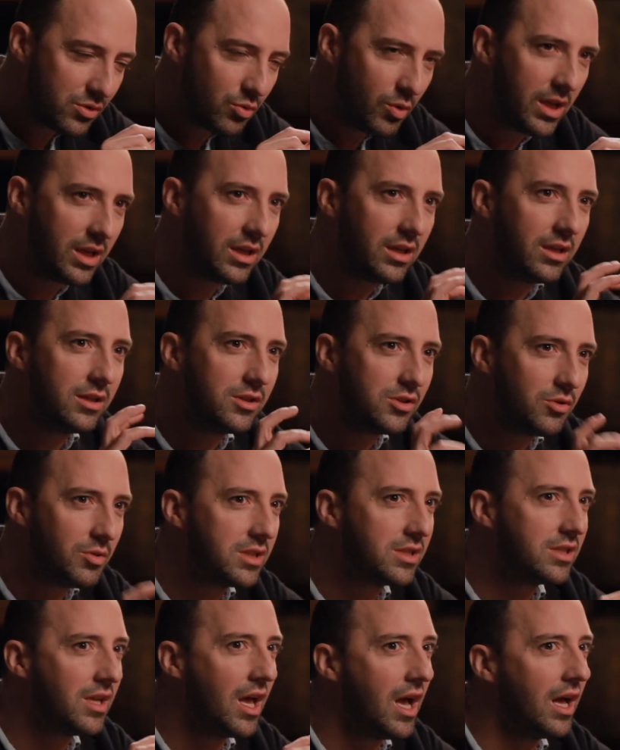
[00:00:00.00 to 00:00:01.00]
sweet, so
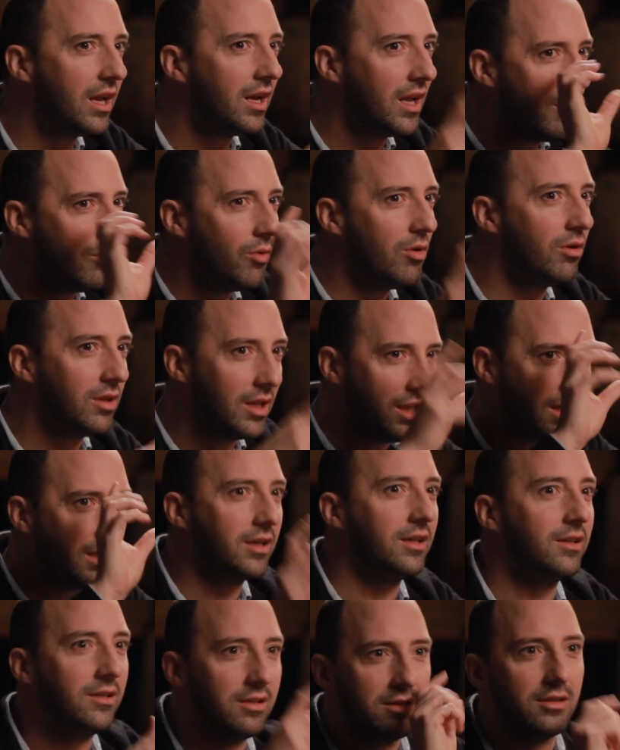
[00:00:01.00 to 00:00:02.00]
it's not. I won't
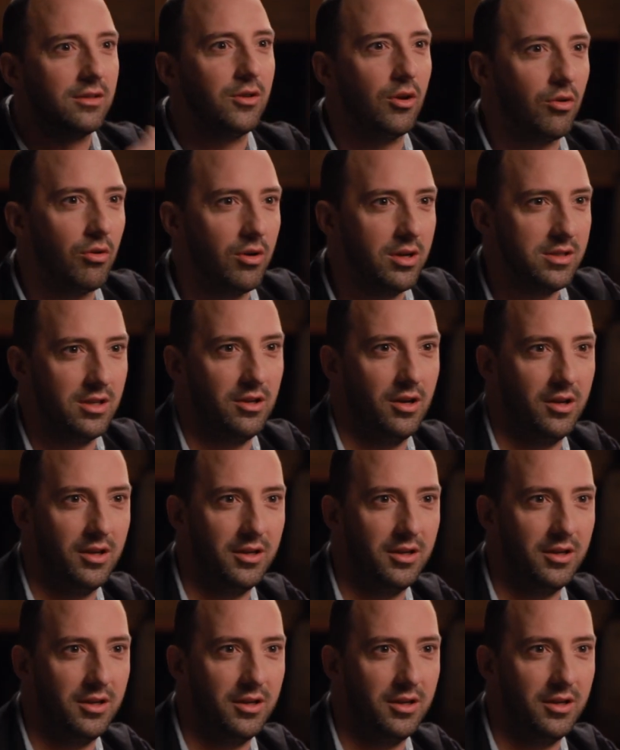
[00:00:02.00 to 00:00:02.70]
go crazy